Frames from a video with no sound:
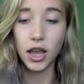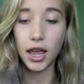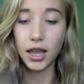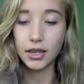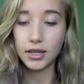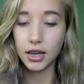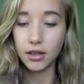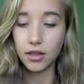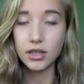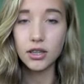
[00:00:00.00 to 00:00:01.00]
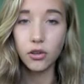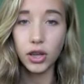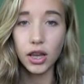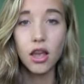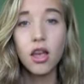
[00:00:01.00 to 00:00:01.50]
And this is
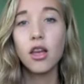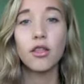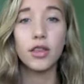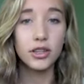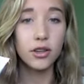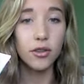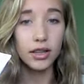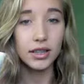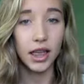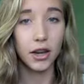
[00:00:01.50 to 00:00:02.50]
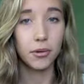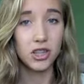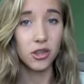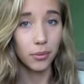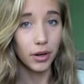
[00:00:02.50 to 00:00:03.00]
only, these two things together was
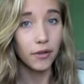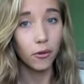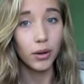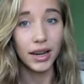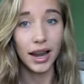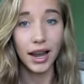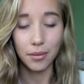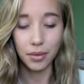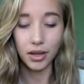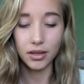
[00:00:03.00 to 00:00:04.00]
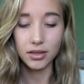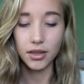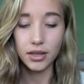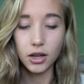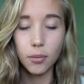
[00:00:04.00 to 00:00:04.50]
$3.49 because
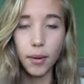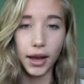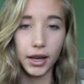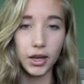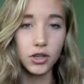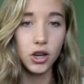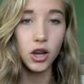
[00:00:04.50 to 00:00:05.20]
this little package,